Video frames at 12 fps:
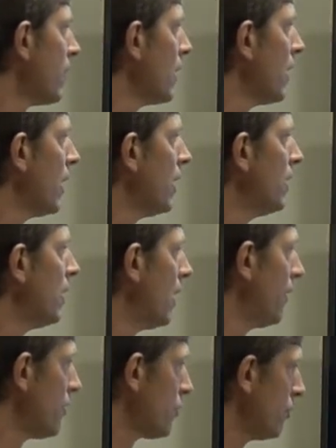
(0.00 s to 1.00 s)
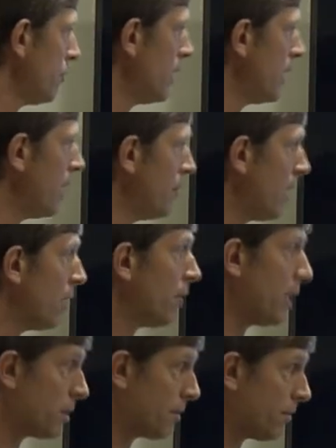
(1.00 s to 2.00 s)
And this would then be at
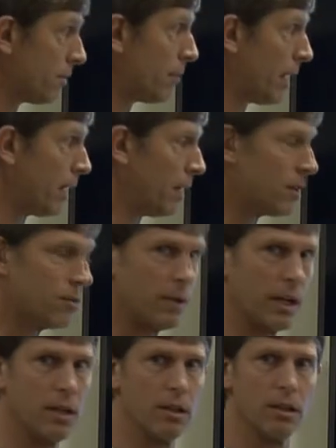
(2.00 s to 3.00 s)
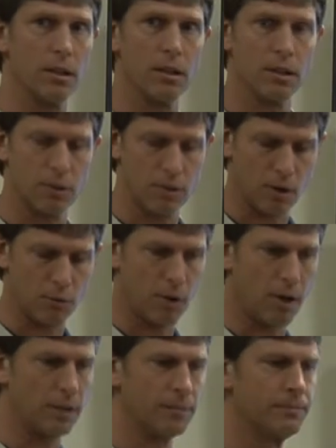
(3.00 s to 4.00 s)
risk for making its way into the
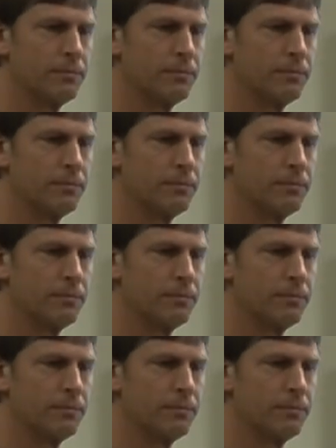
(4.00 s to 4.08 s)
groundwater.